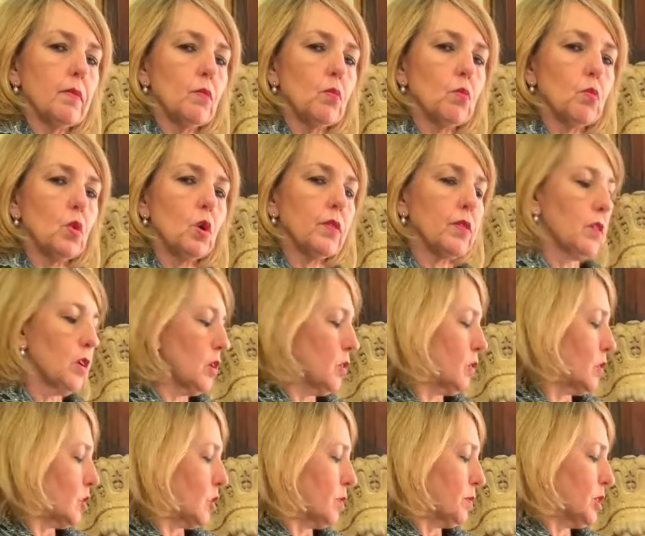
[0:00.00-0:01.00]
what
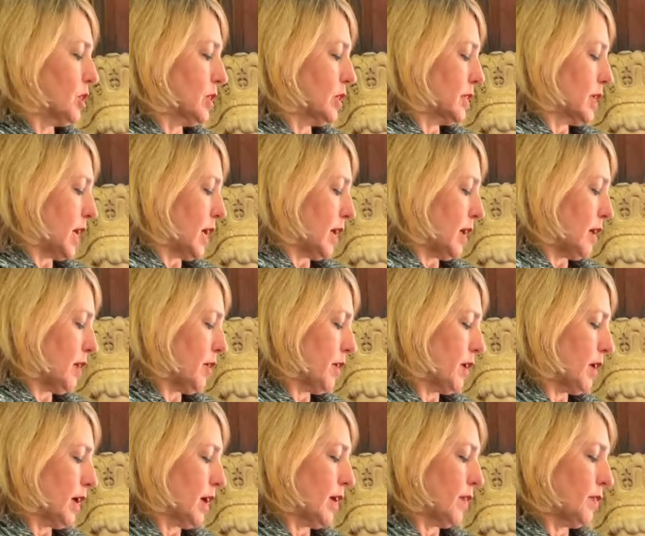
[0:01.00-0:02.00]
those options are,
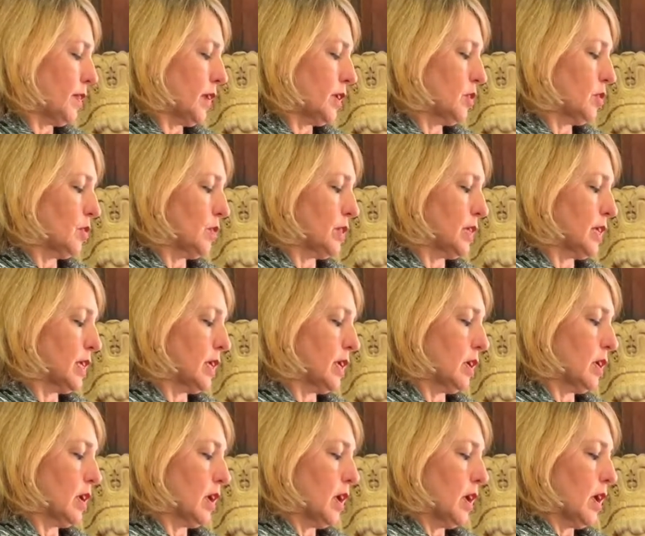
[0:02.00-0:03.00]
and then you'll
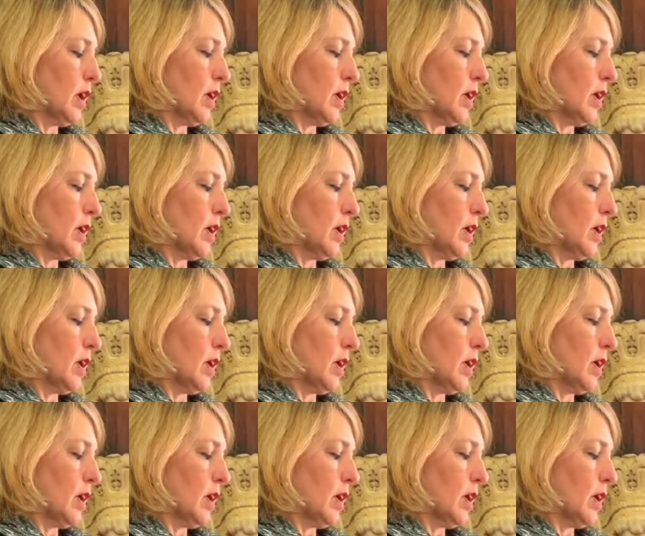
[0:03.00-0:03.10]
see